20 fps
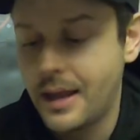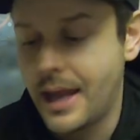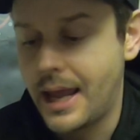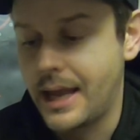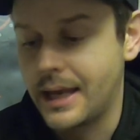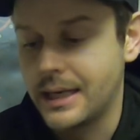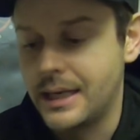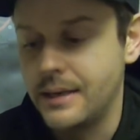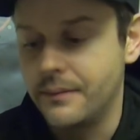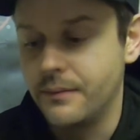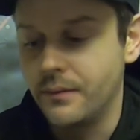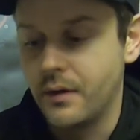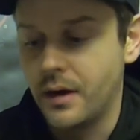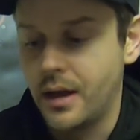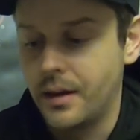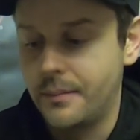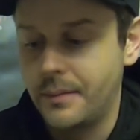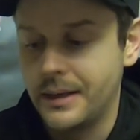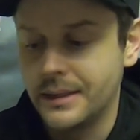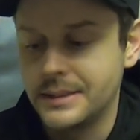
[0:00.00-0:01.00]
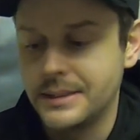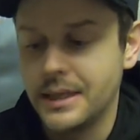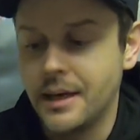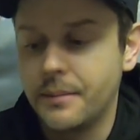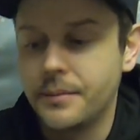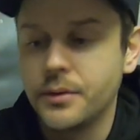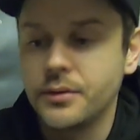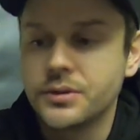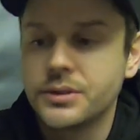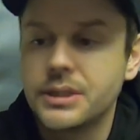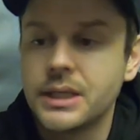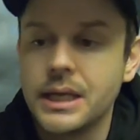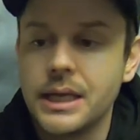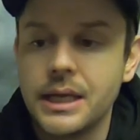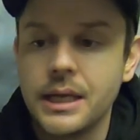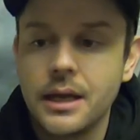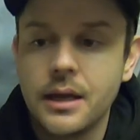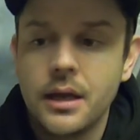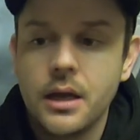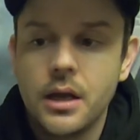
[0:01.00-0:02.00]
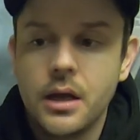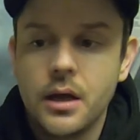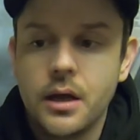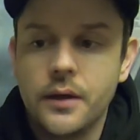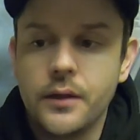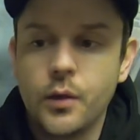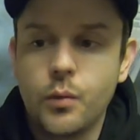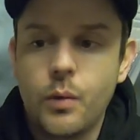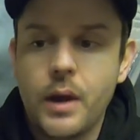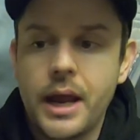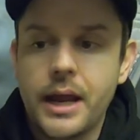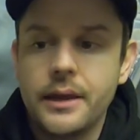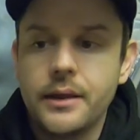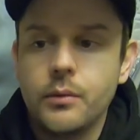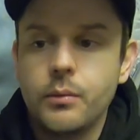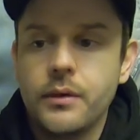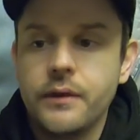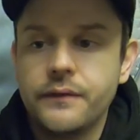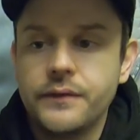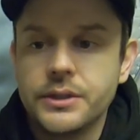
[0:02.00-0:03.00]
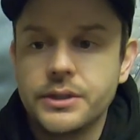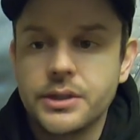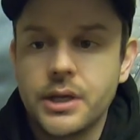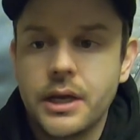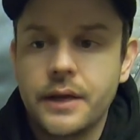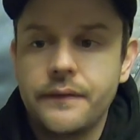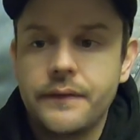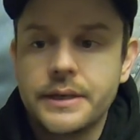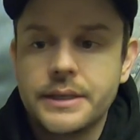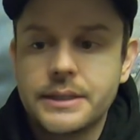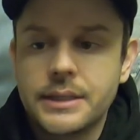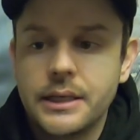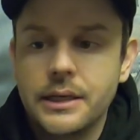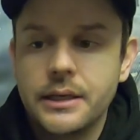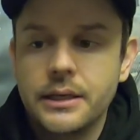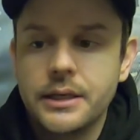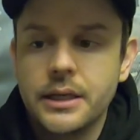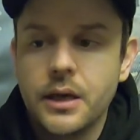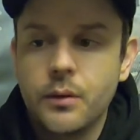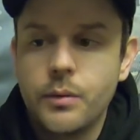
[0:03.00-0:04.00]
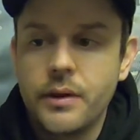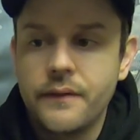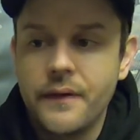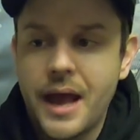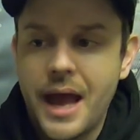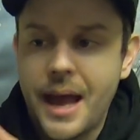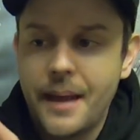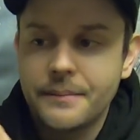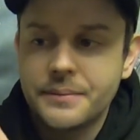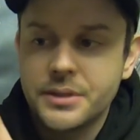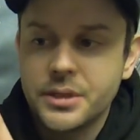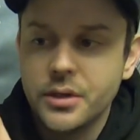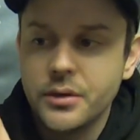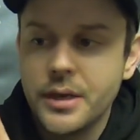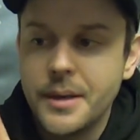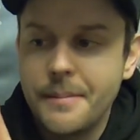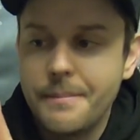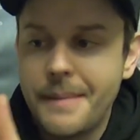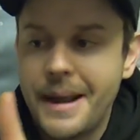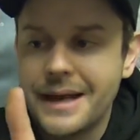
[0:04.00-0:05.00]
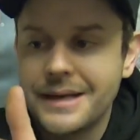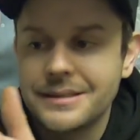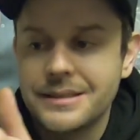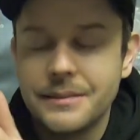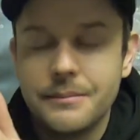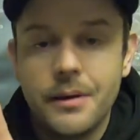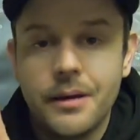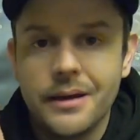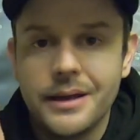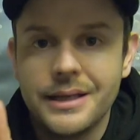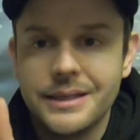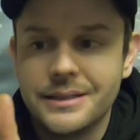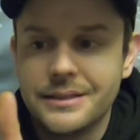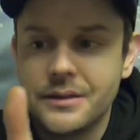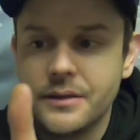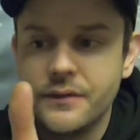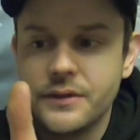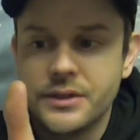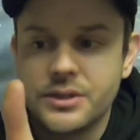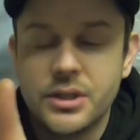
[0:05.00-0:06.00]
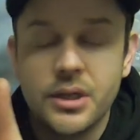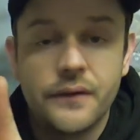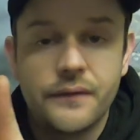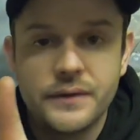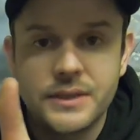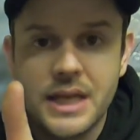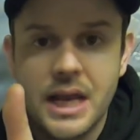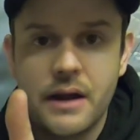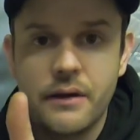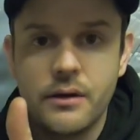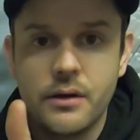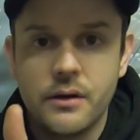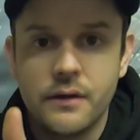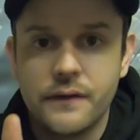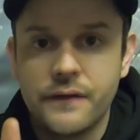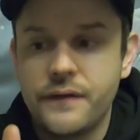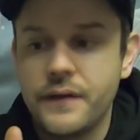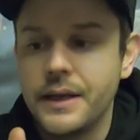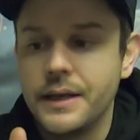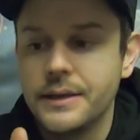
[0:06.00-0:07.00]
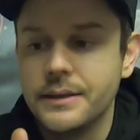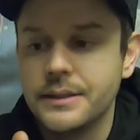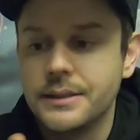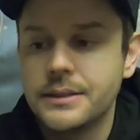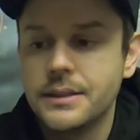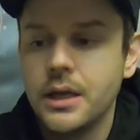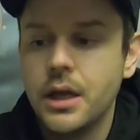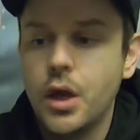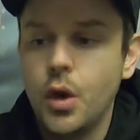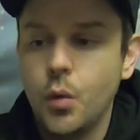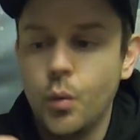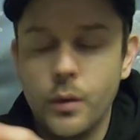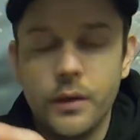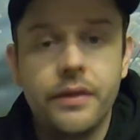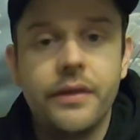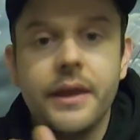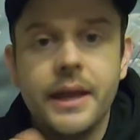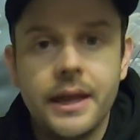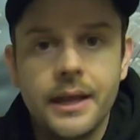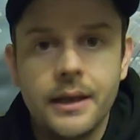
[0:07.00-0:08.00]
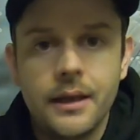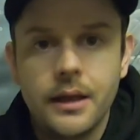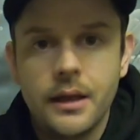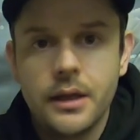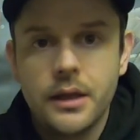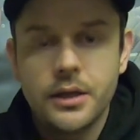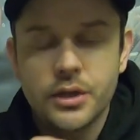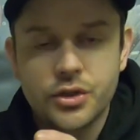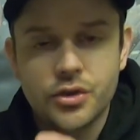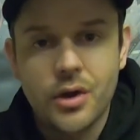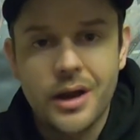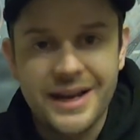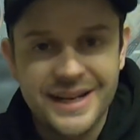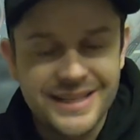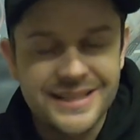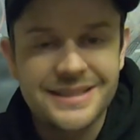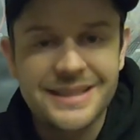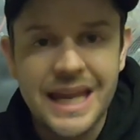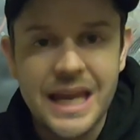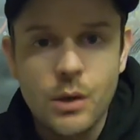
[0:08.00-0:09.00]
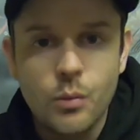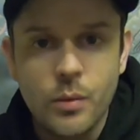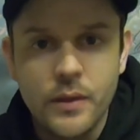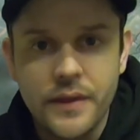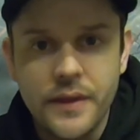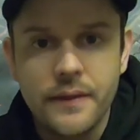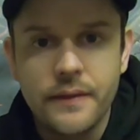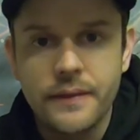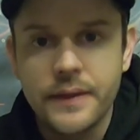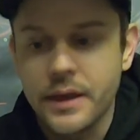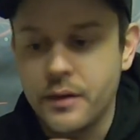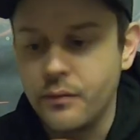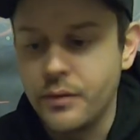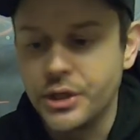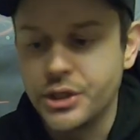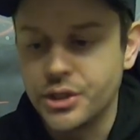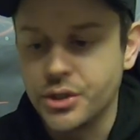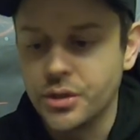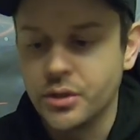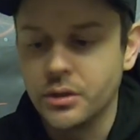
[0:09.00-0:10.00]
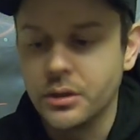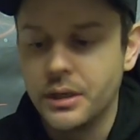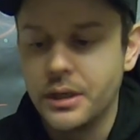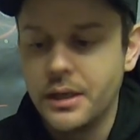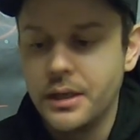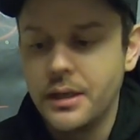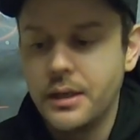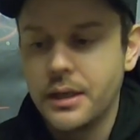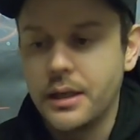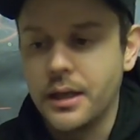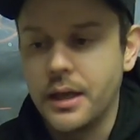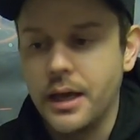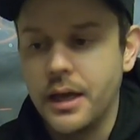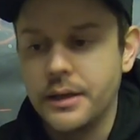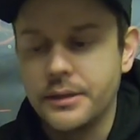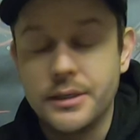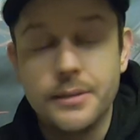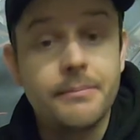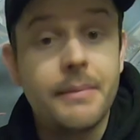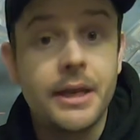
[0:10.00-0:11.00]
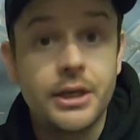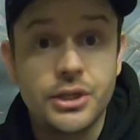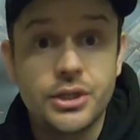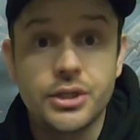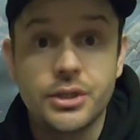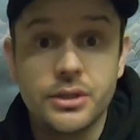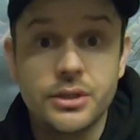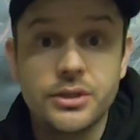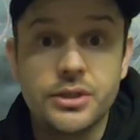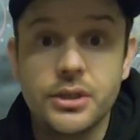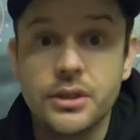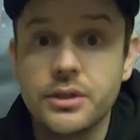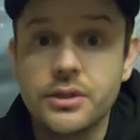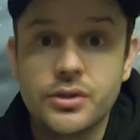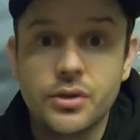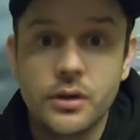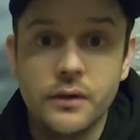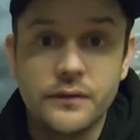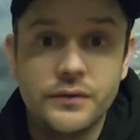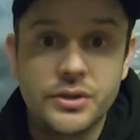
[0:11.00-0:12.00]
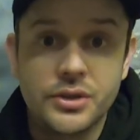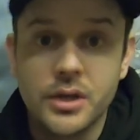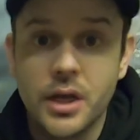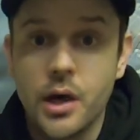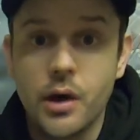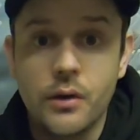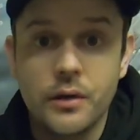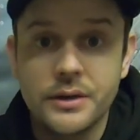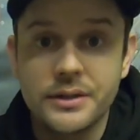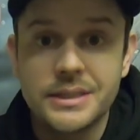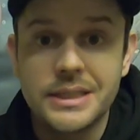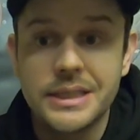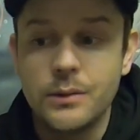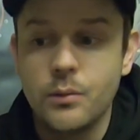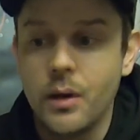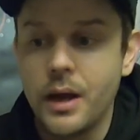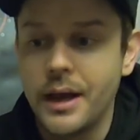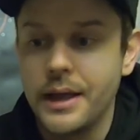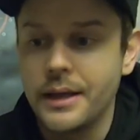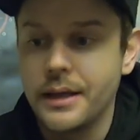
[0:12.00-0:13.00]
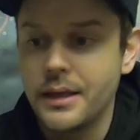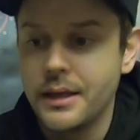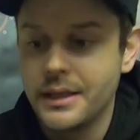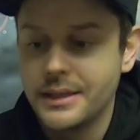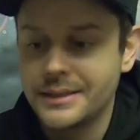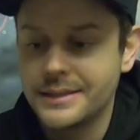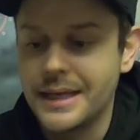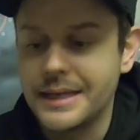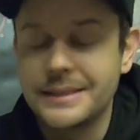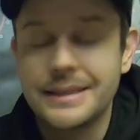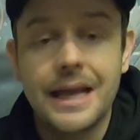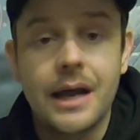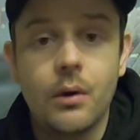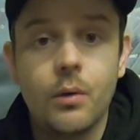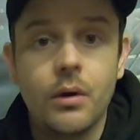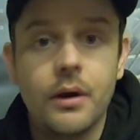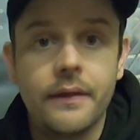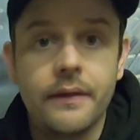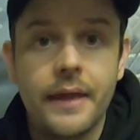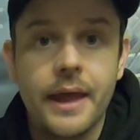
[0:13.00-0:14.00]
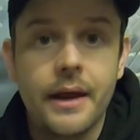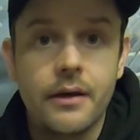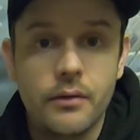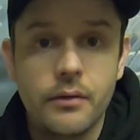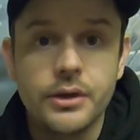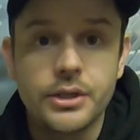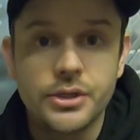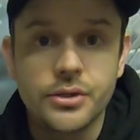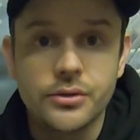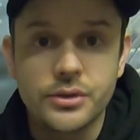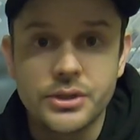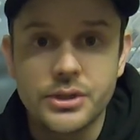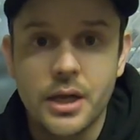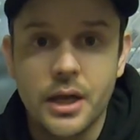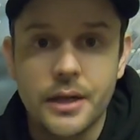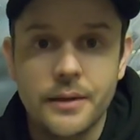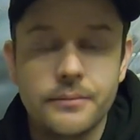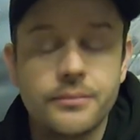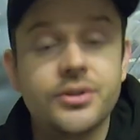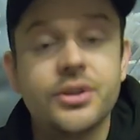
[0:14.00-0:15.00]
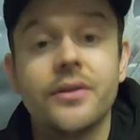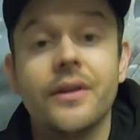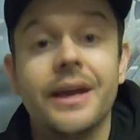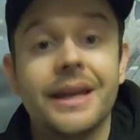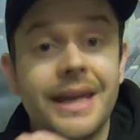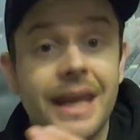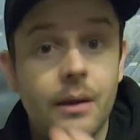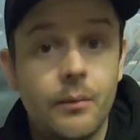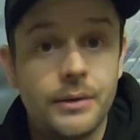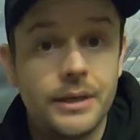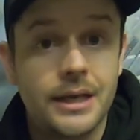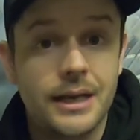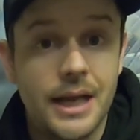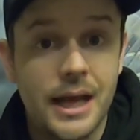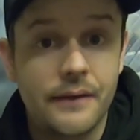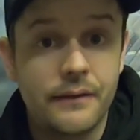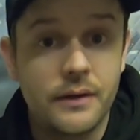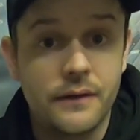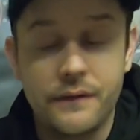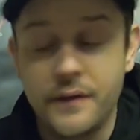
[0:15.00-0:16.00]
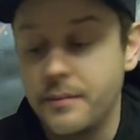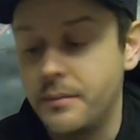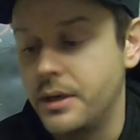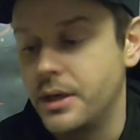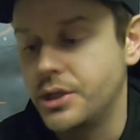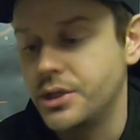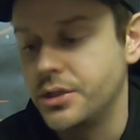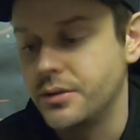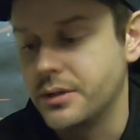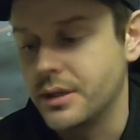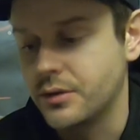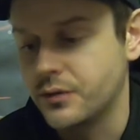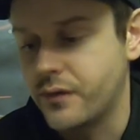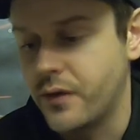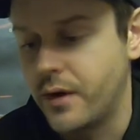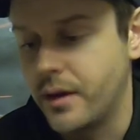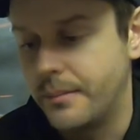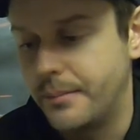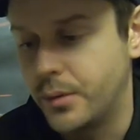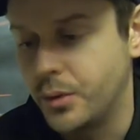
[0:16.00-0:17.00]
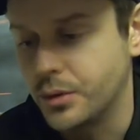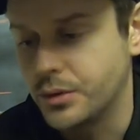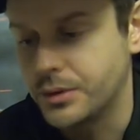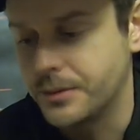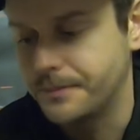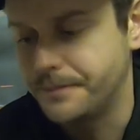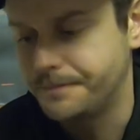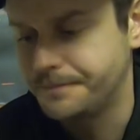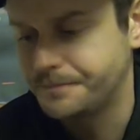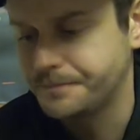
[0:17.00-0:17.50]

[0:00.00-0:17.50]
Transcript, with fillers: and keep the reliability up. You'll see on the way that we've designed this cylinder, we've absolutely maximized the surface area of fins within trying to stay within the original uh, dimensions that sort of Zenoa and C Y set out in their original design, so that again we didn't have any fitment issues. That was very important.